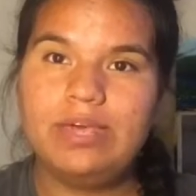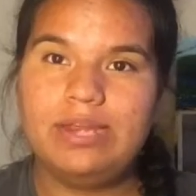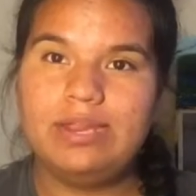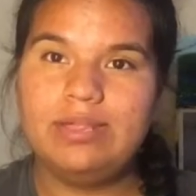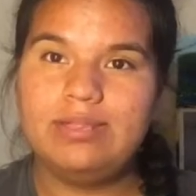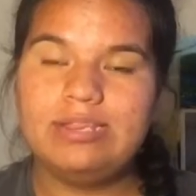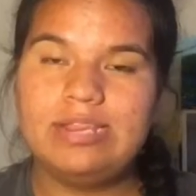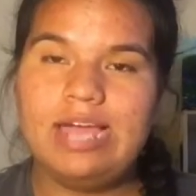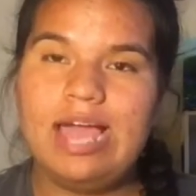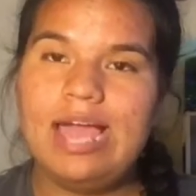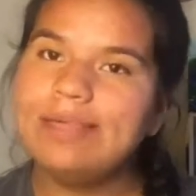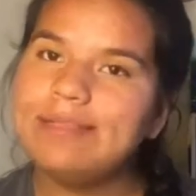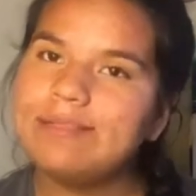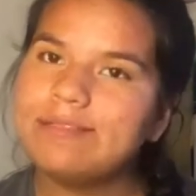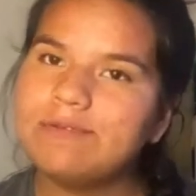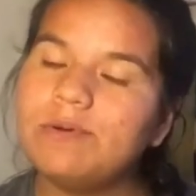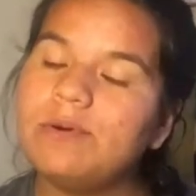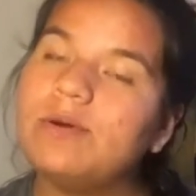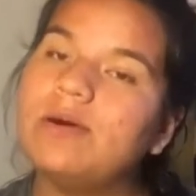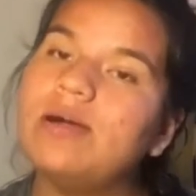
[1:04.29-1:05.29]
that is in high
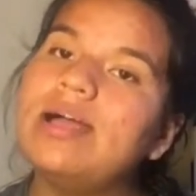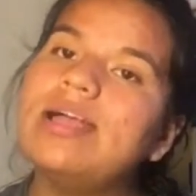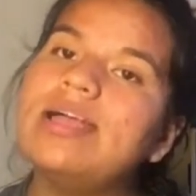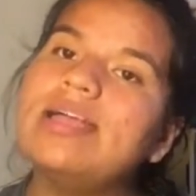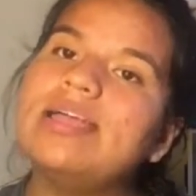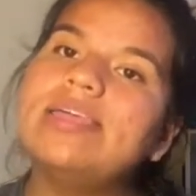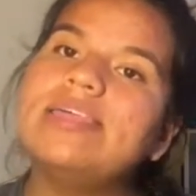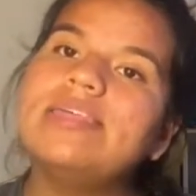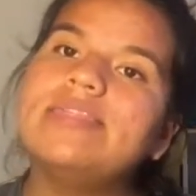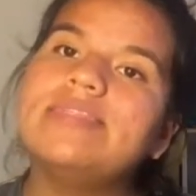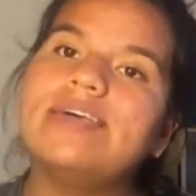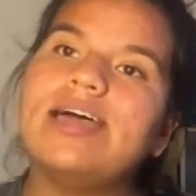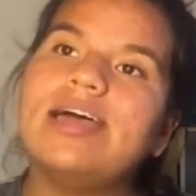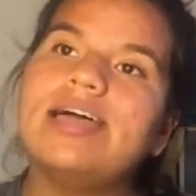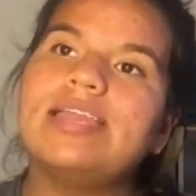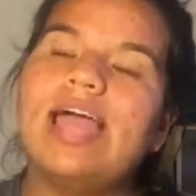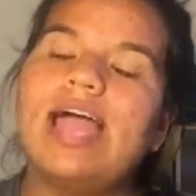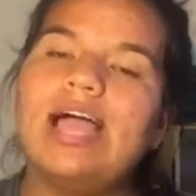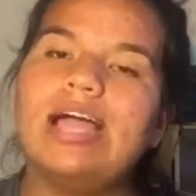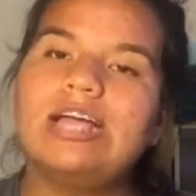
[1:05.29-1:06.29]
school
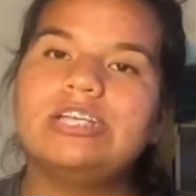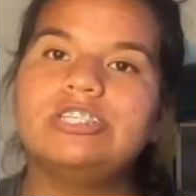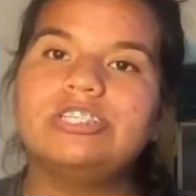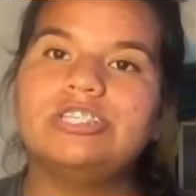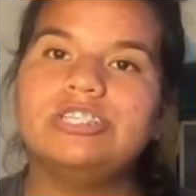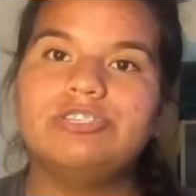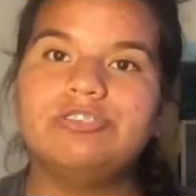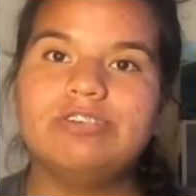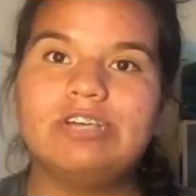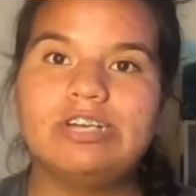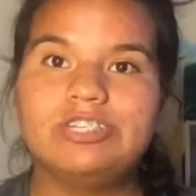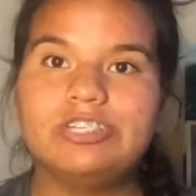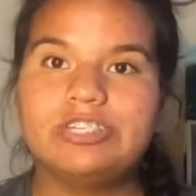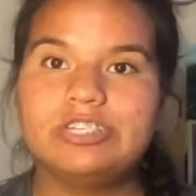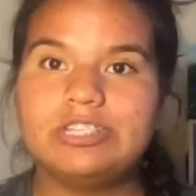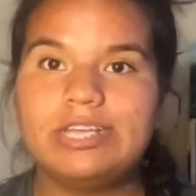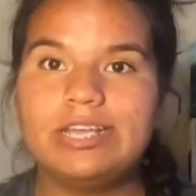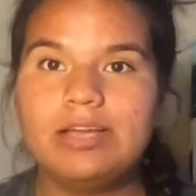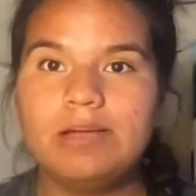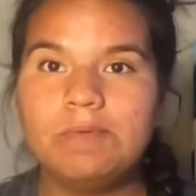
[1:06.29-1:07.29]
that actually
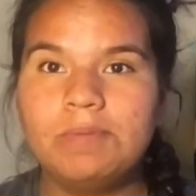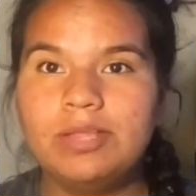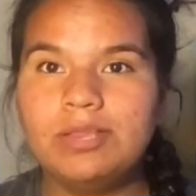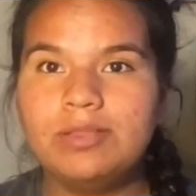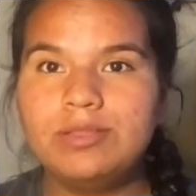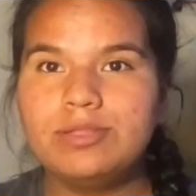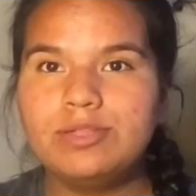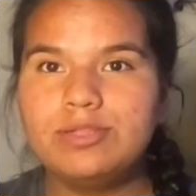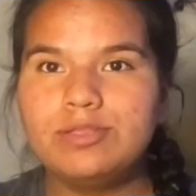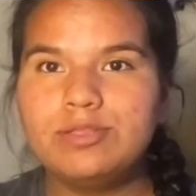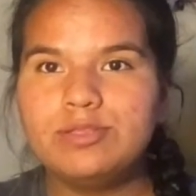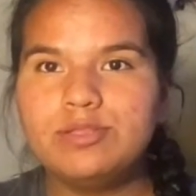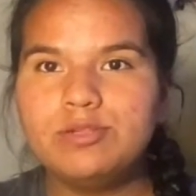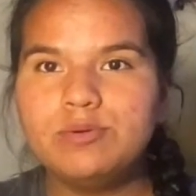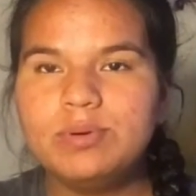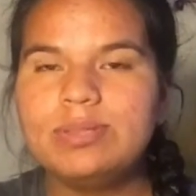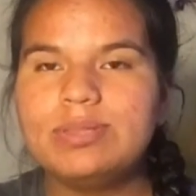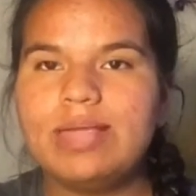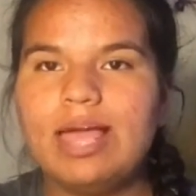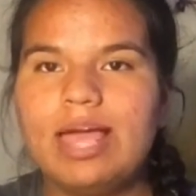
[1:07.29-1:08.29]
tragically commits
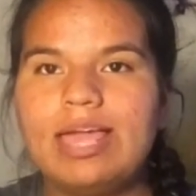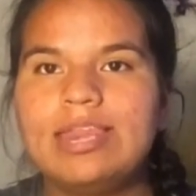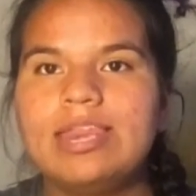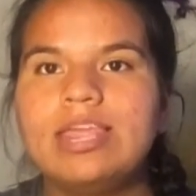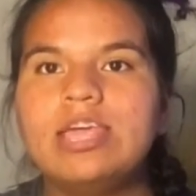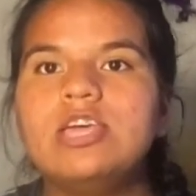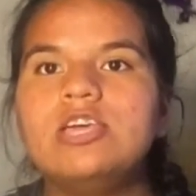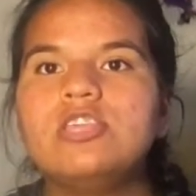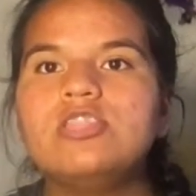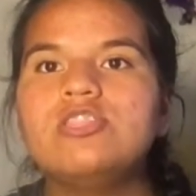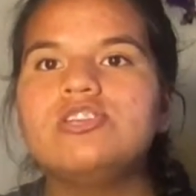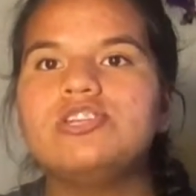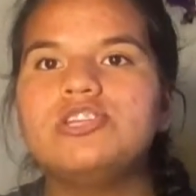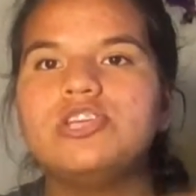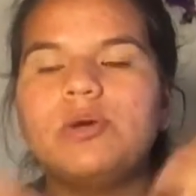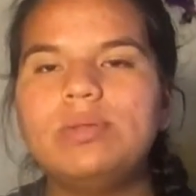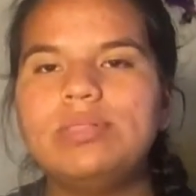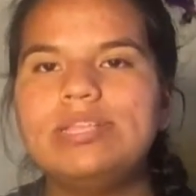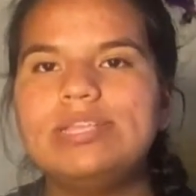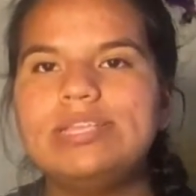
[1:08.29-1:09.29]
suicide. The
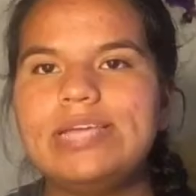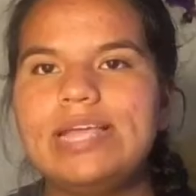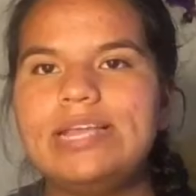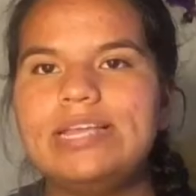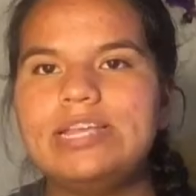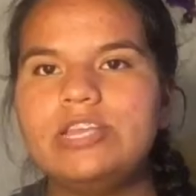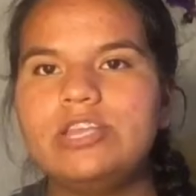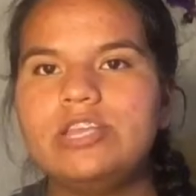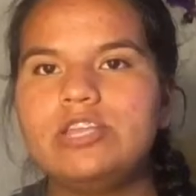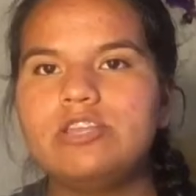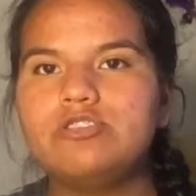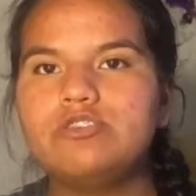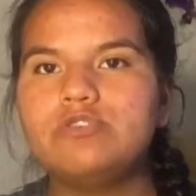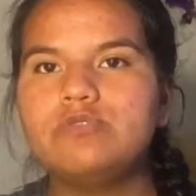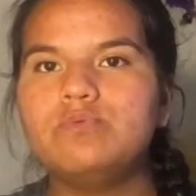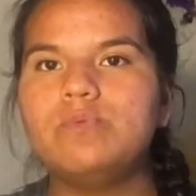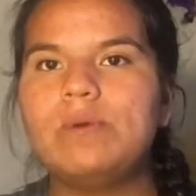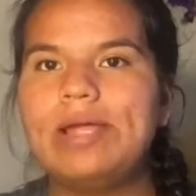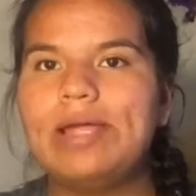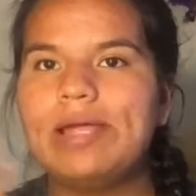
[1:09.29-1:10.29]
show was intended
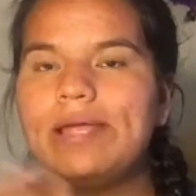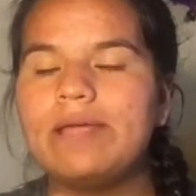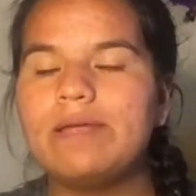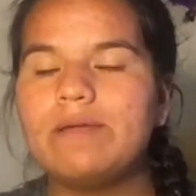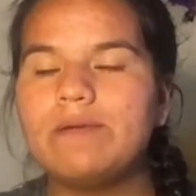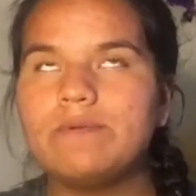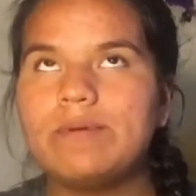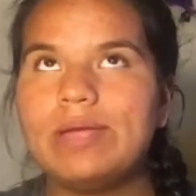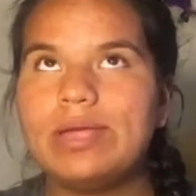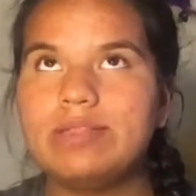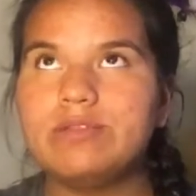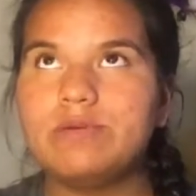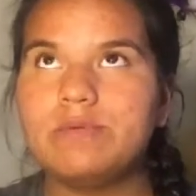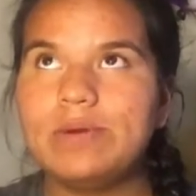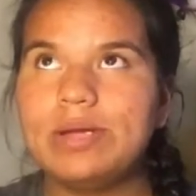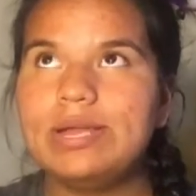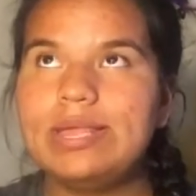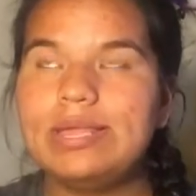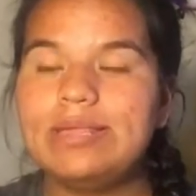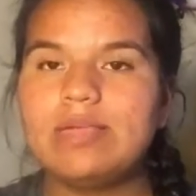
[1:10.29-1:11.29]
to raise
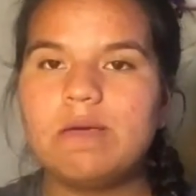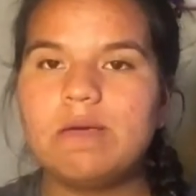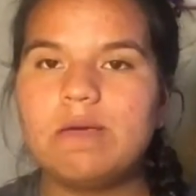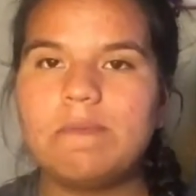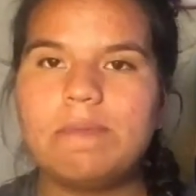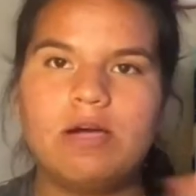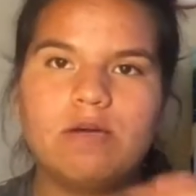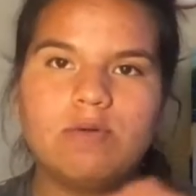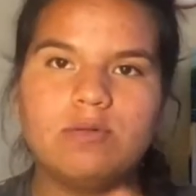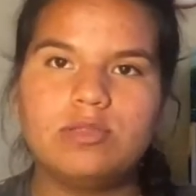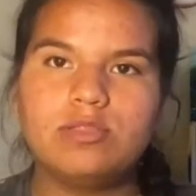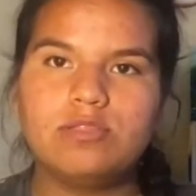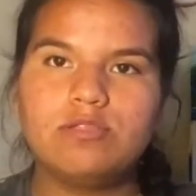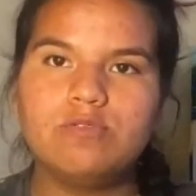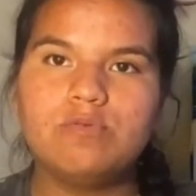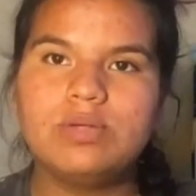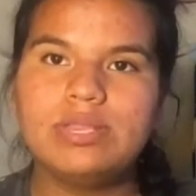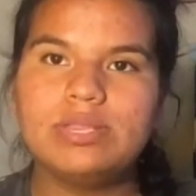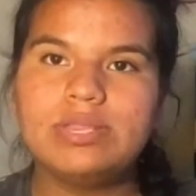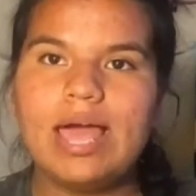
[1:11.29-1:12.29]
awareness about
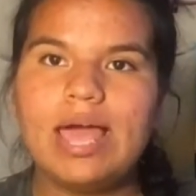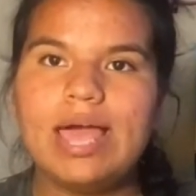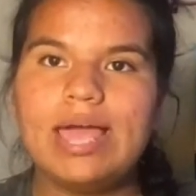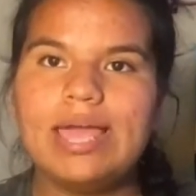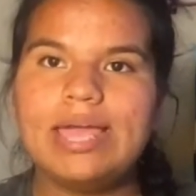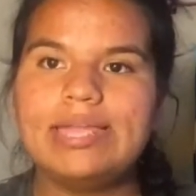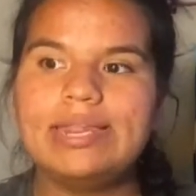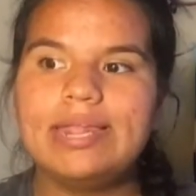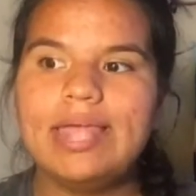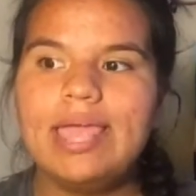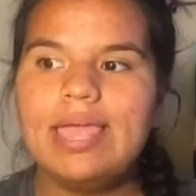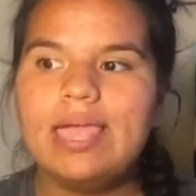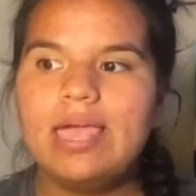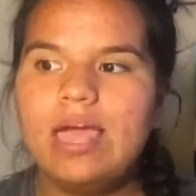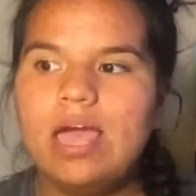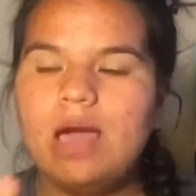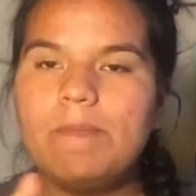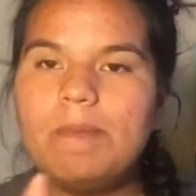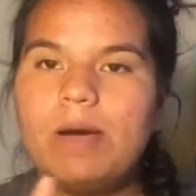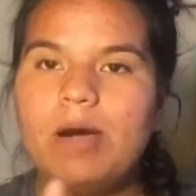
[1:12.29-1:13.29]
suicide,
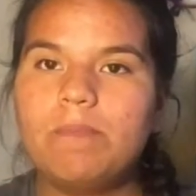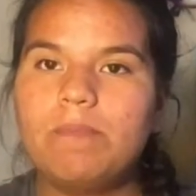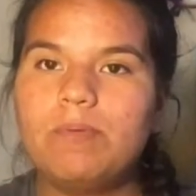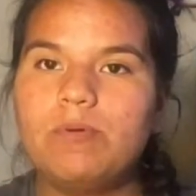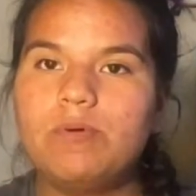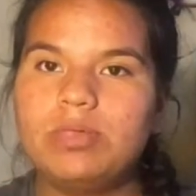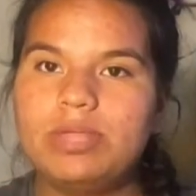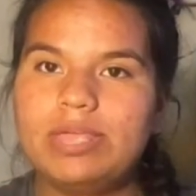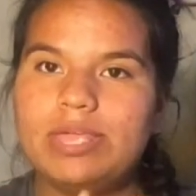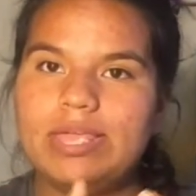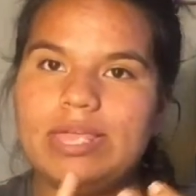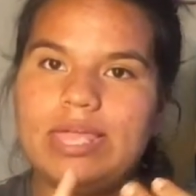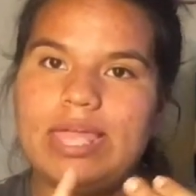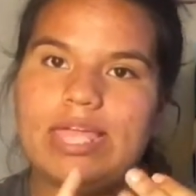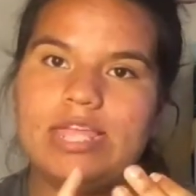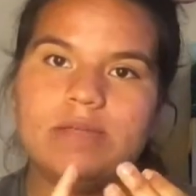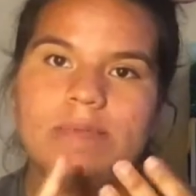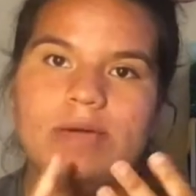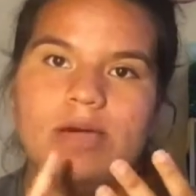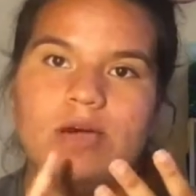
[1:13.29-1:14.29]
about bullying,
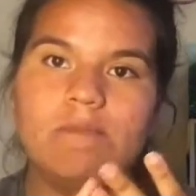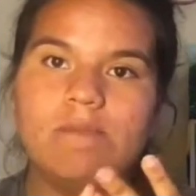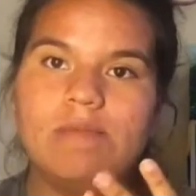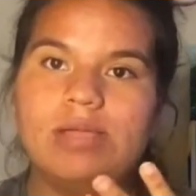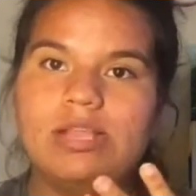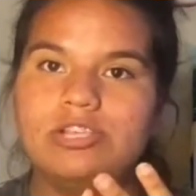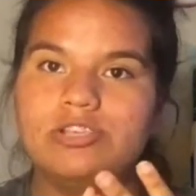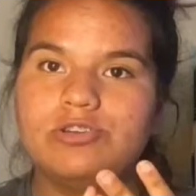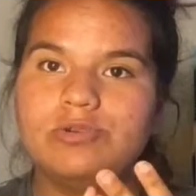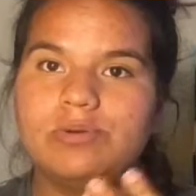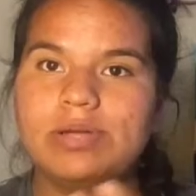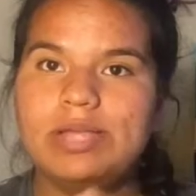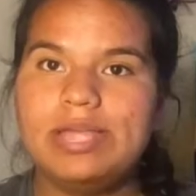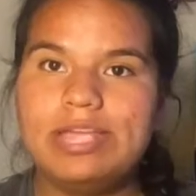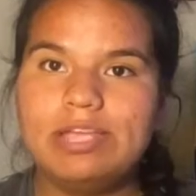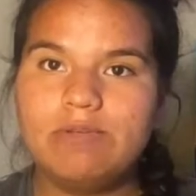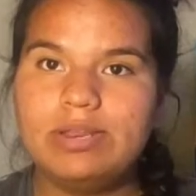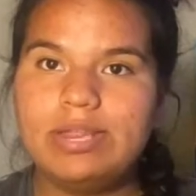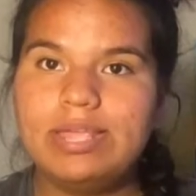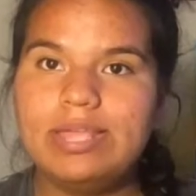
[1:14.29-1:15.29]
and about mental
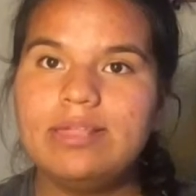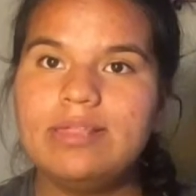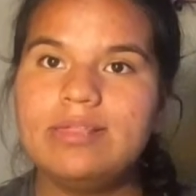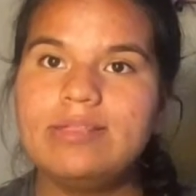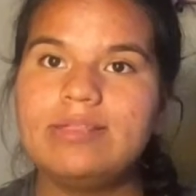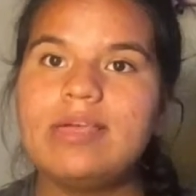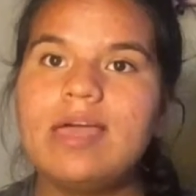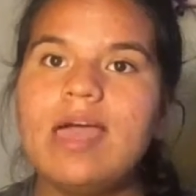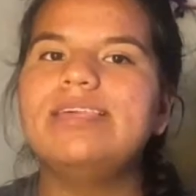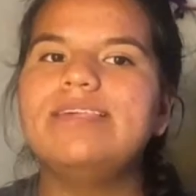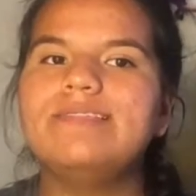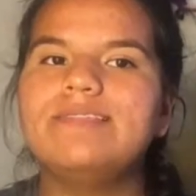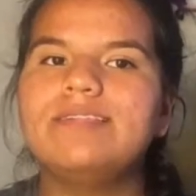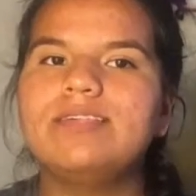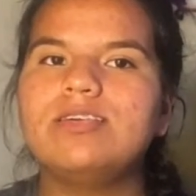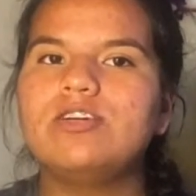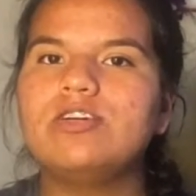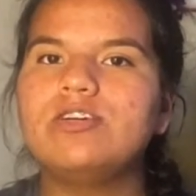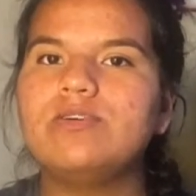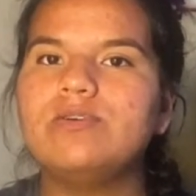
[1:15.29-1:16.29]
illness. This
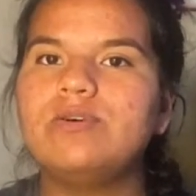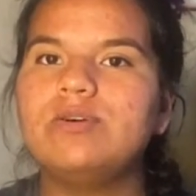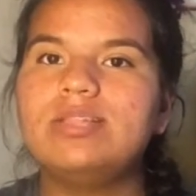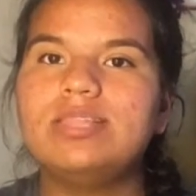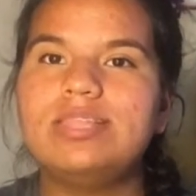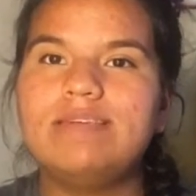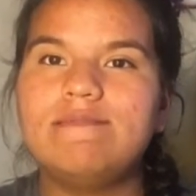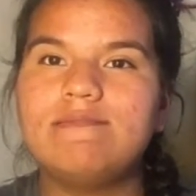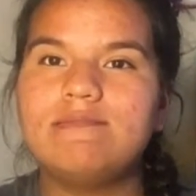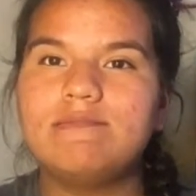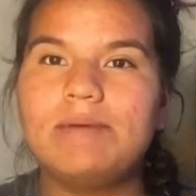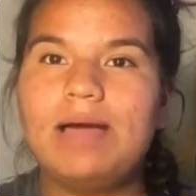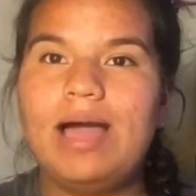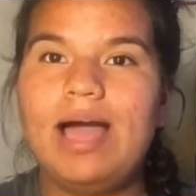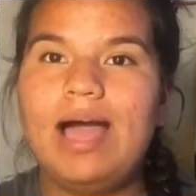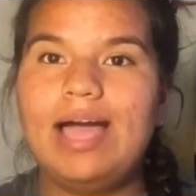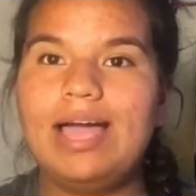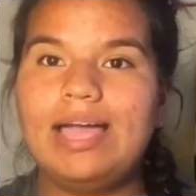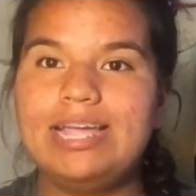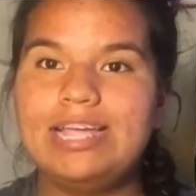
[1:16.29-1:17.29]
girl leaves
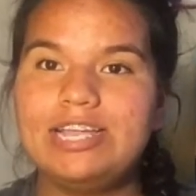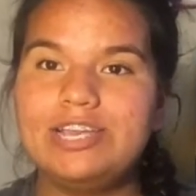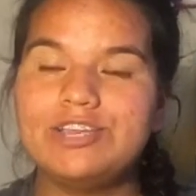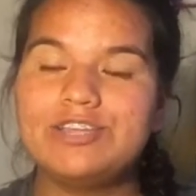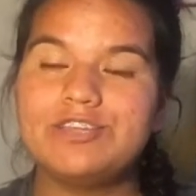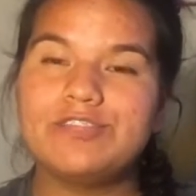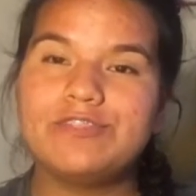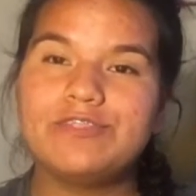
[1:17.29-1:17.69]
behind